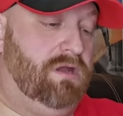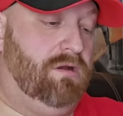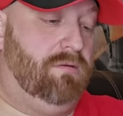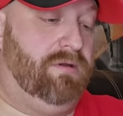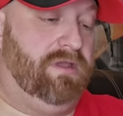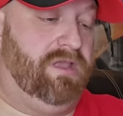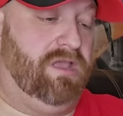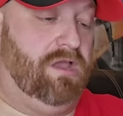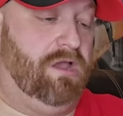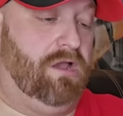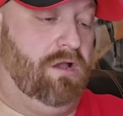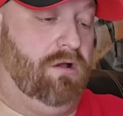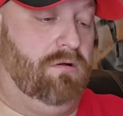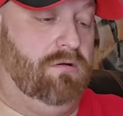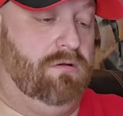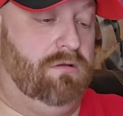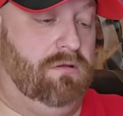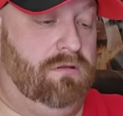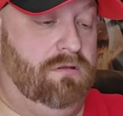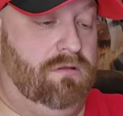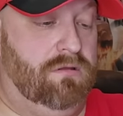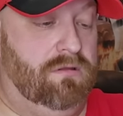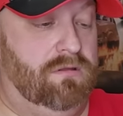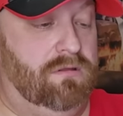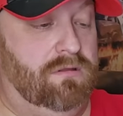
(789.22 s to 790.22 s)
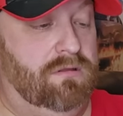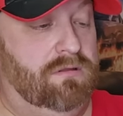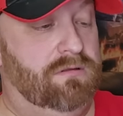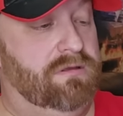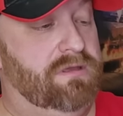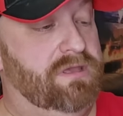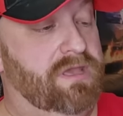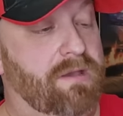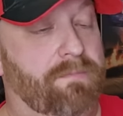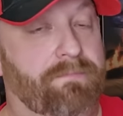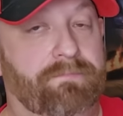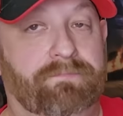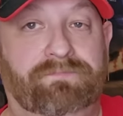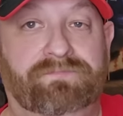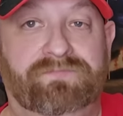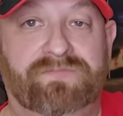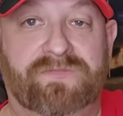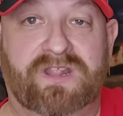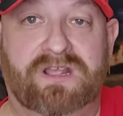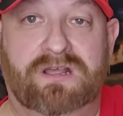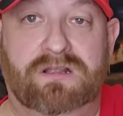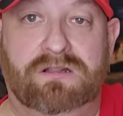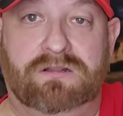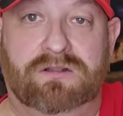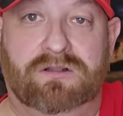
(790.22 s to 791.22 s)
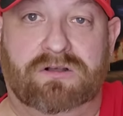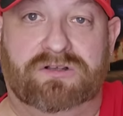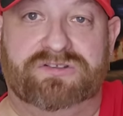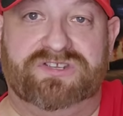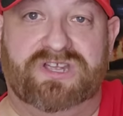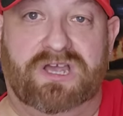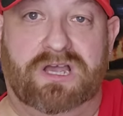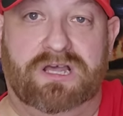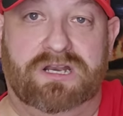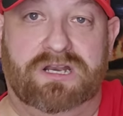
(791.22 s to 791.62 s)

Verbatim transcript: there we go. Yep, looks